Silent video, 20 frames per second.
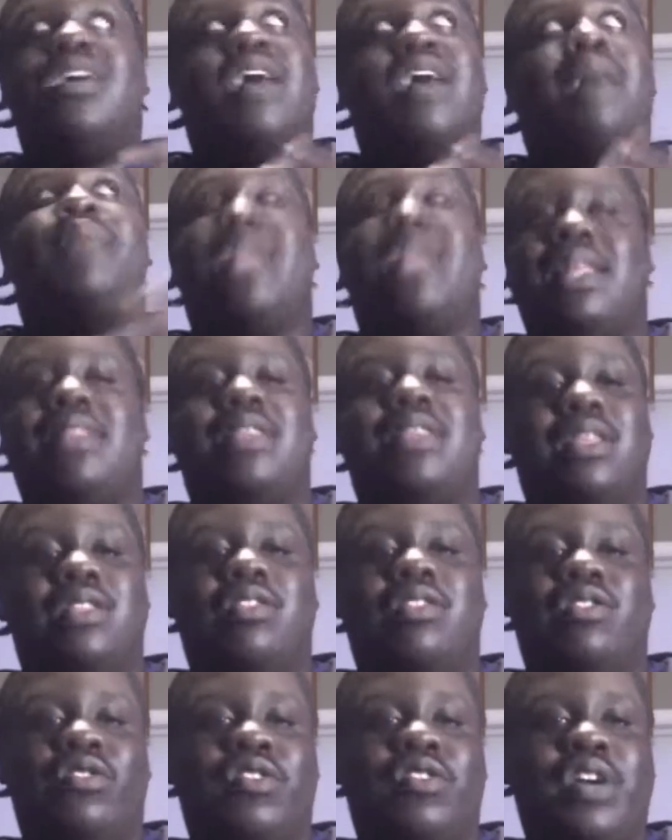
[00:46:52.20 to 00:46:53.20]
gonna
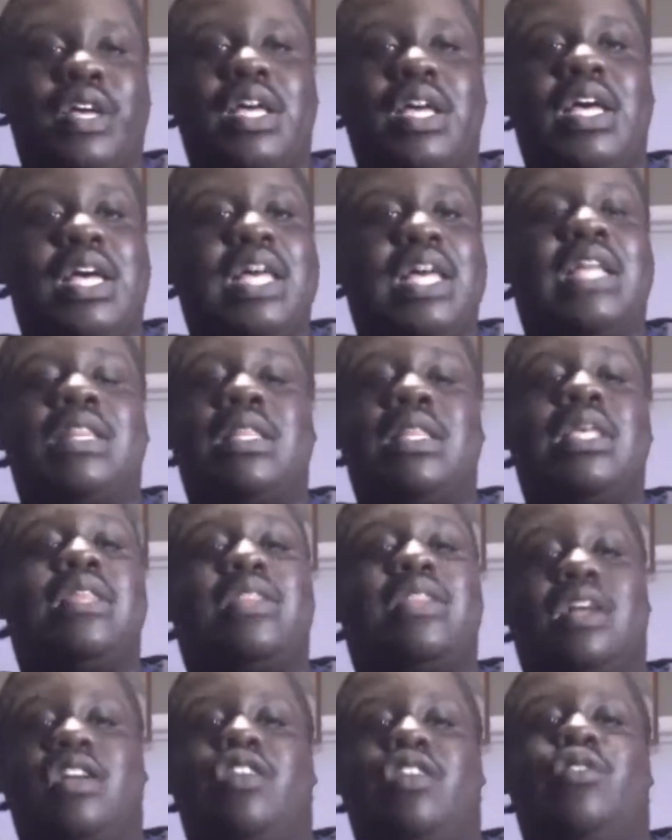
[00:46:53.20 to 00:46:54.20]
censor it, at least
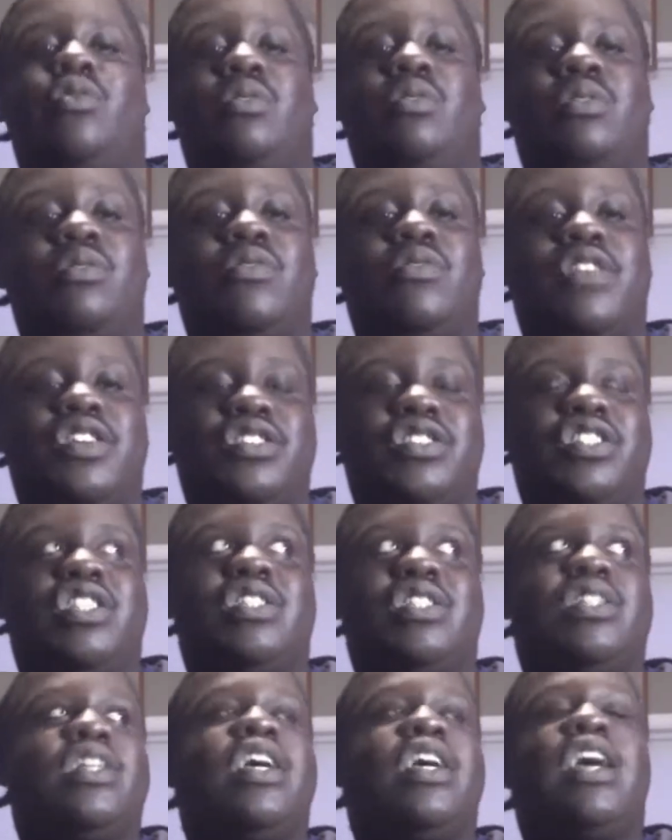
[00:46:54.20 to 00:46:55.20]
on the YouTube
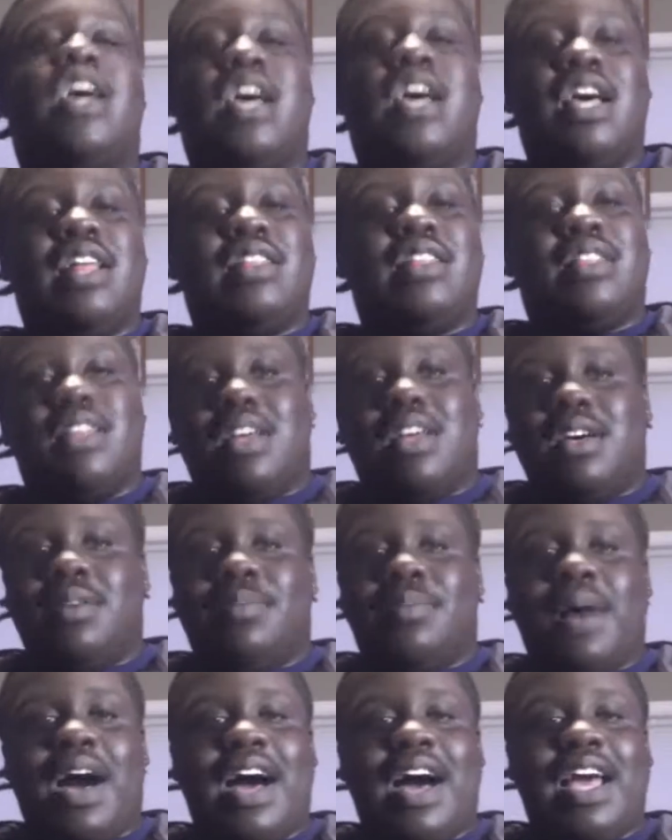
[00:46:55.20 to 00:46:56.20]
version. The
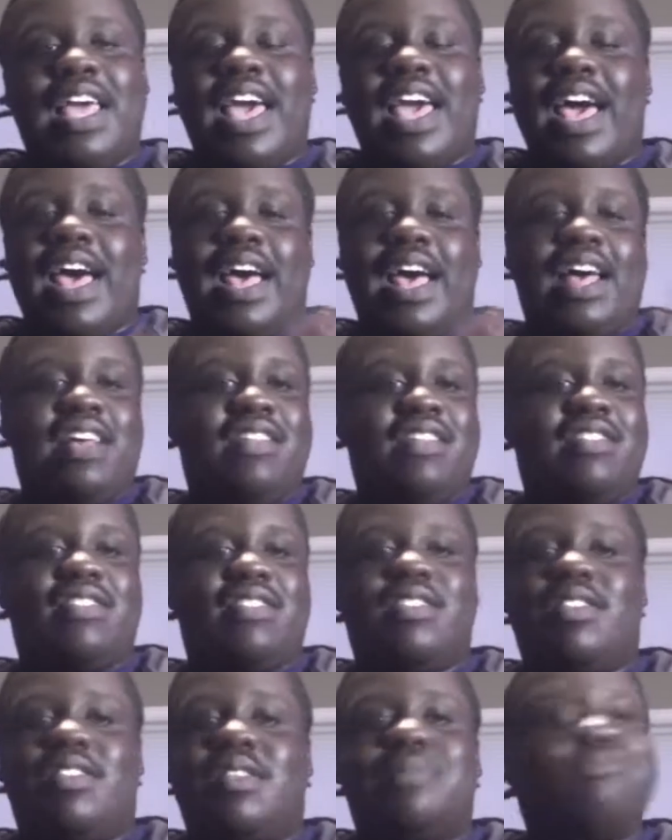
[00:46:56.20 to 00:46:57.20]

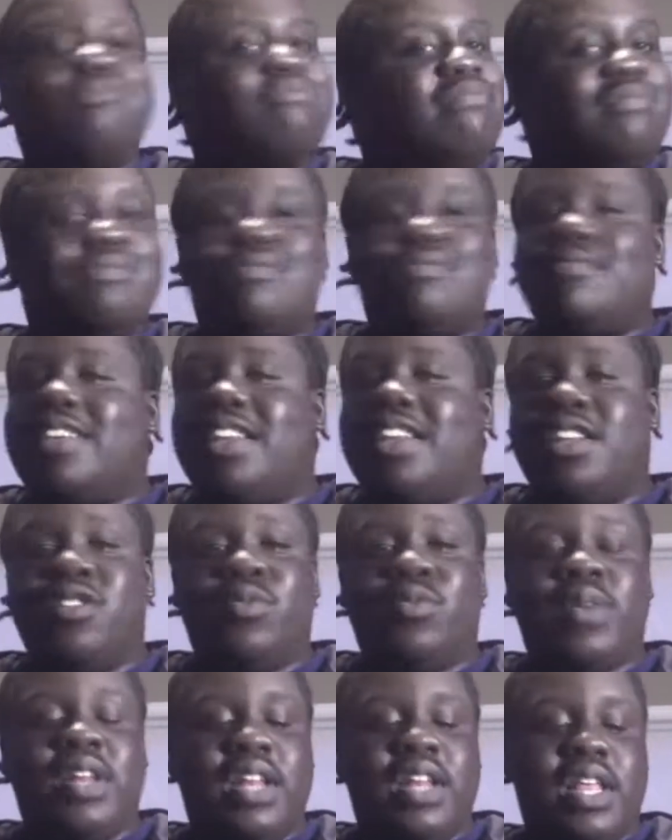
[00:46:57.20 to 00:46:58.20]
podcast, it is
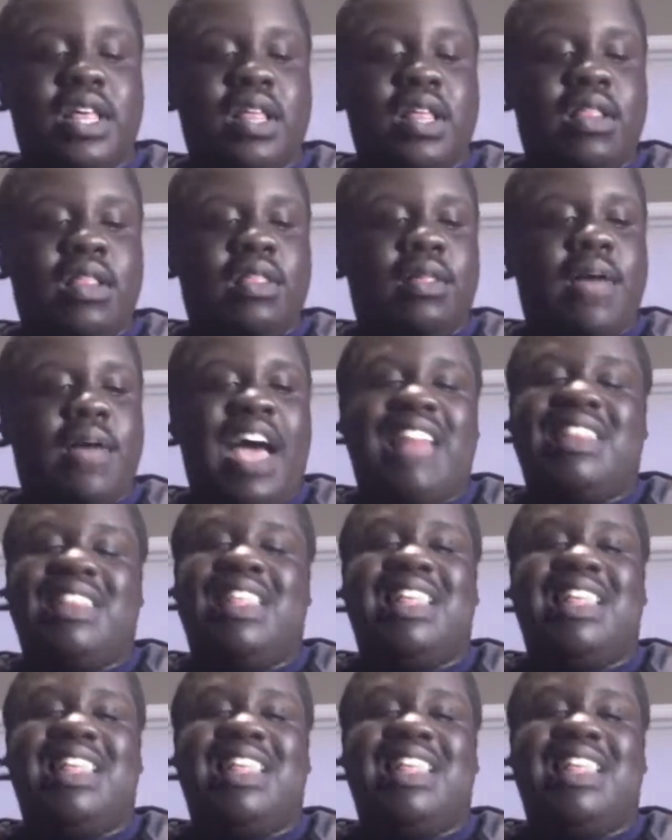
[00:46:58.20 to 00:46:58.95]
what it is. And